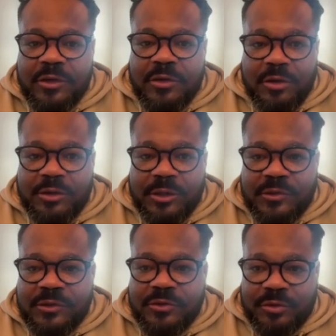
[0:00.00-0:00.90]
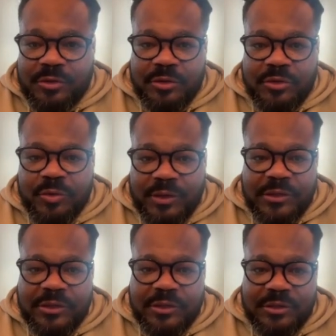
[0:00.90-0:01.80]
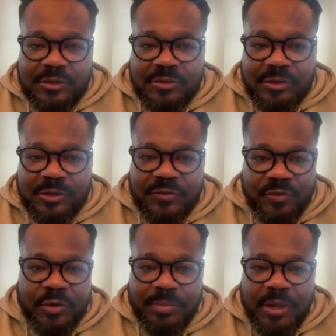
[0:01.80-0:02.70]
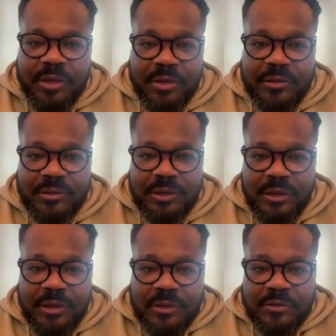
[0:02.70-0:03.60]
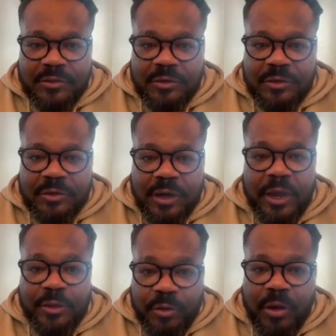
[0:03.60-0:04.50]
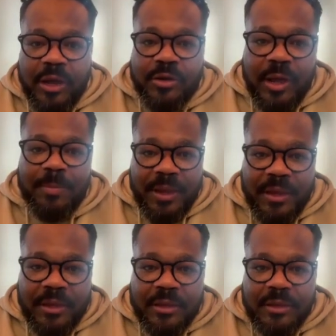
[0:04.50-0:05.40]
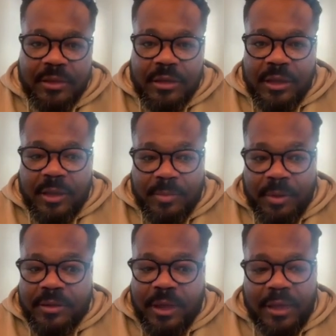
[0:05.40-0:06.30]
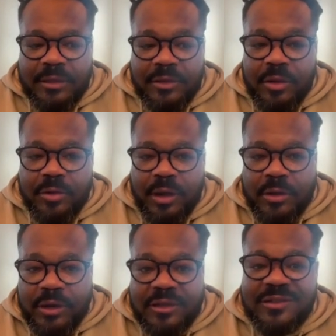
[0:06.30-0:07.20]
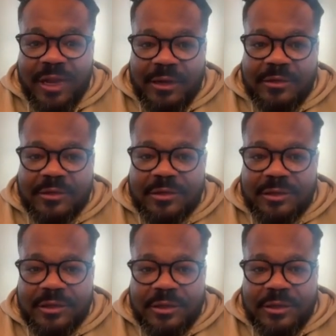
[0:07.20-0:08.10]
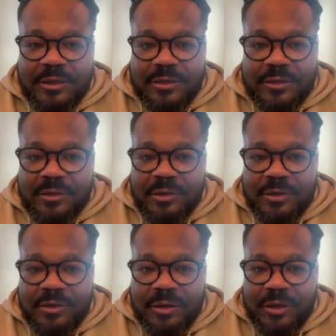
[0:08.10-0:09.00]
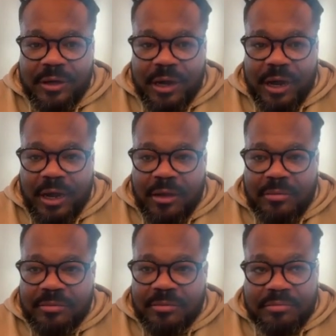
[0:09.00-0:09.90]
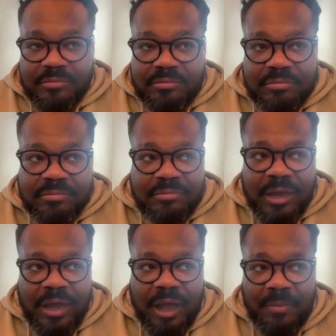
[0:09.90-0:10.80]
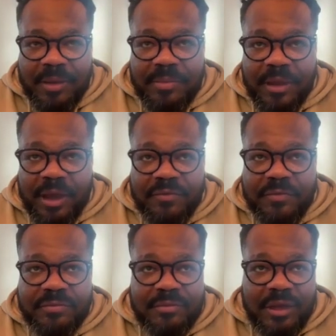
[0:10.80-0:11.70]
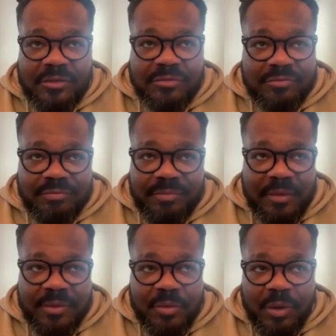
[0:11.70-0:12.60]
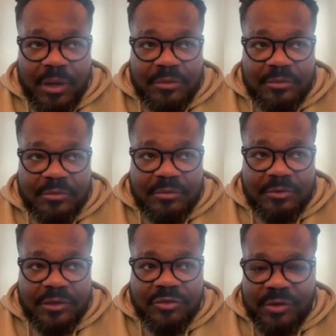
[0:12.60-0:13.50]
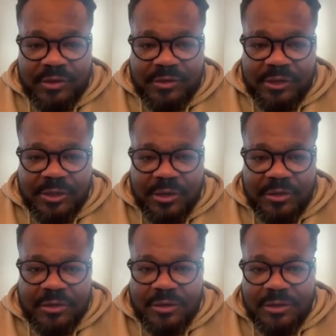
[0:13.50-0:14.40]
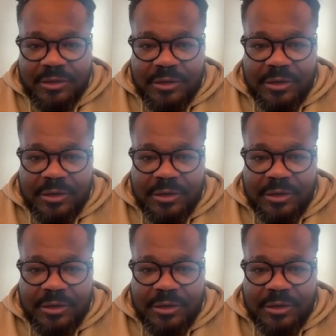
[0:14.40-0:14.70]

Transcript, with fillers: They call just uh, 20, 23 players. So I know I'm gonna play, but I didn't know I'm gonna start. So um, uh, maybe after uh, maybe one one training session,